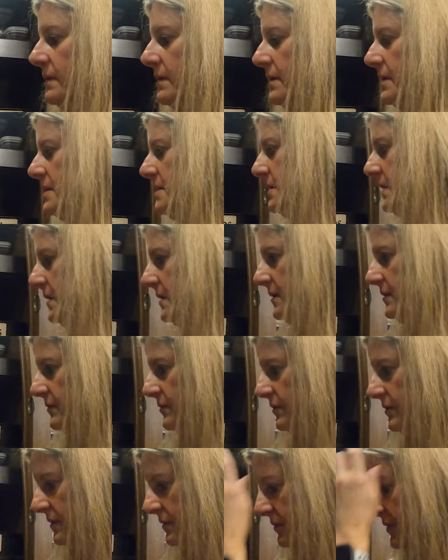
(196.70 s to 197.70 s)
All right,
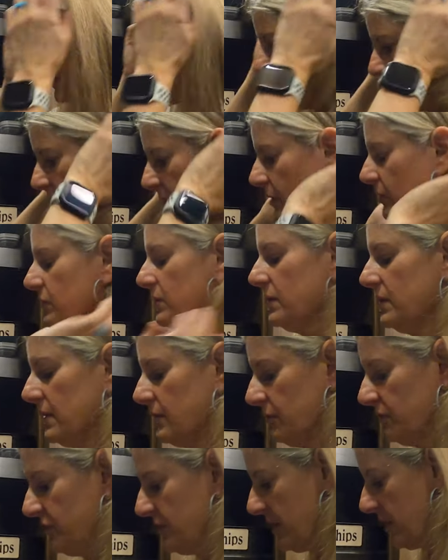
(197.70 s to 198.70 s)
so then we got both of
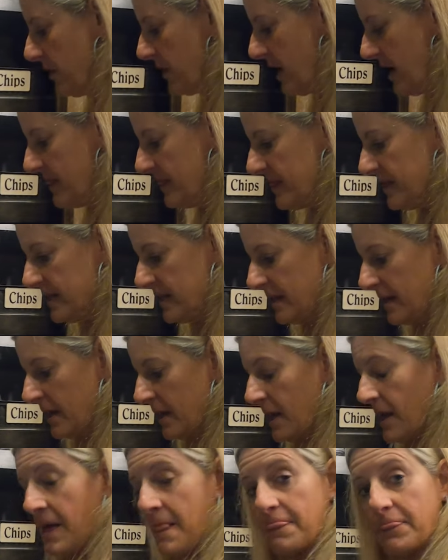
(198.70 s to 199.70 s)
those there, and
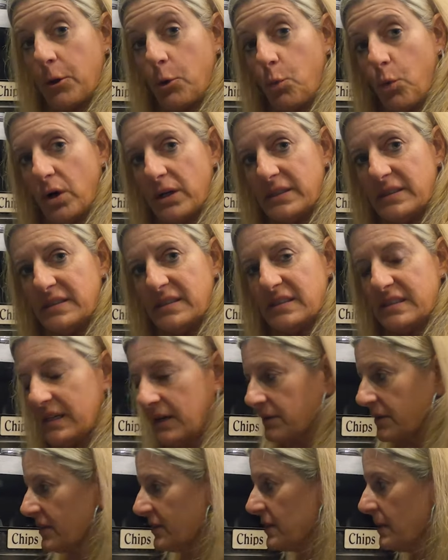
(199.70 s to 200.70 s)
then the ones
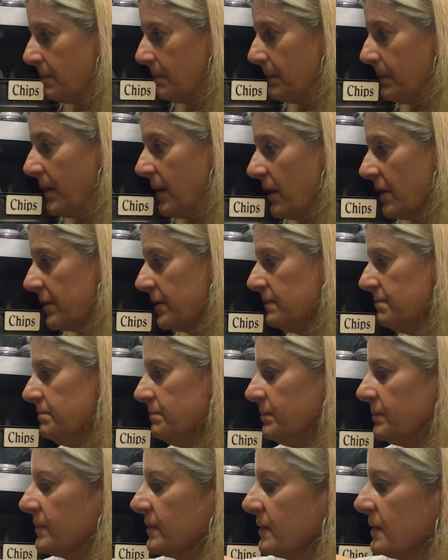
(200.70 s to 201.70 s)
down at the
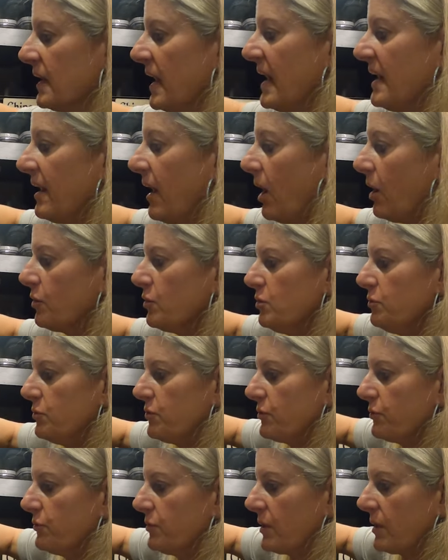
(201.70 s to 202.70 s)
bottom, and all you
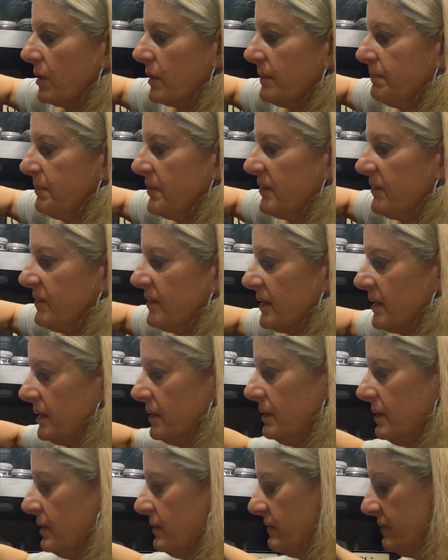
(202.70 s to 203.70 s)
do to clip this
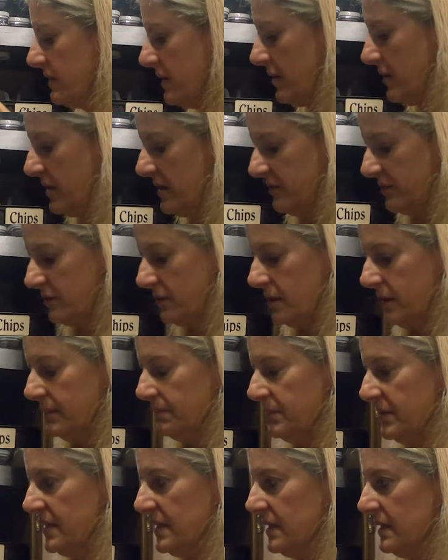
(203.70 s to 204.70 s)
in is there, it's
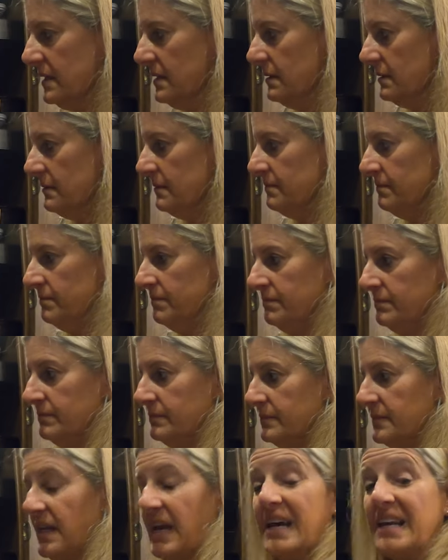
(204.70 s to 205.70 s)
clipped in.
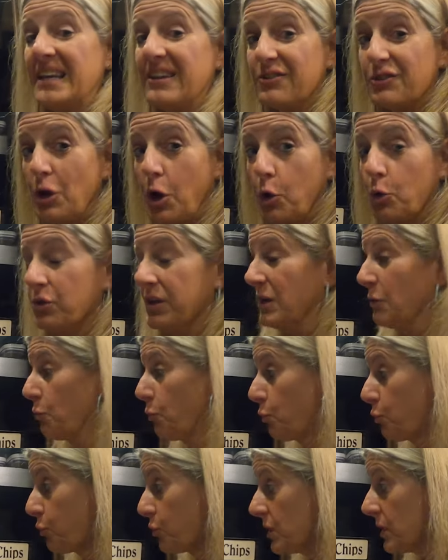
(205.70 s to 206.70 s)
And it's holding
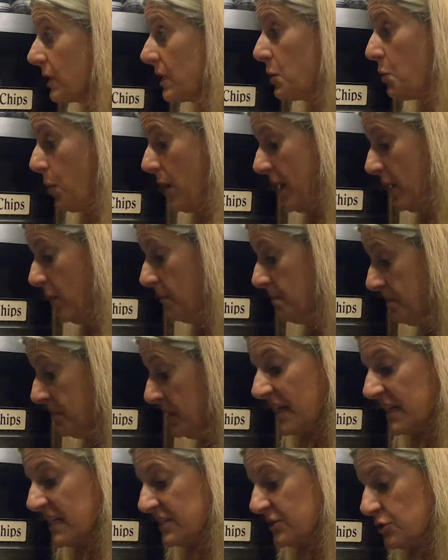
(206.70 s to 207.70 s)
really well.
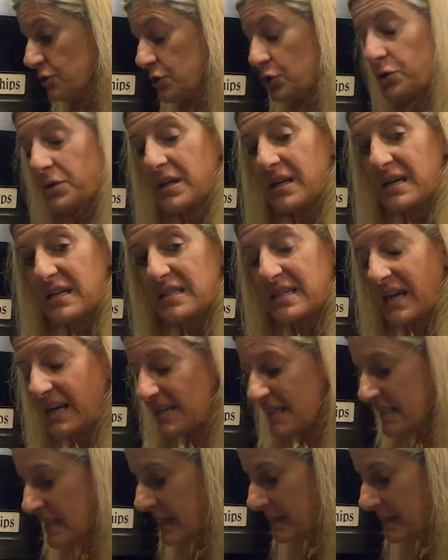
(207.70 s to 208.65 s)
I need to do the exact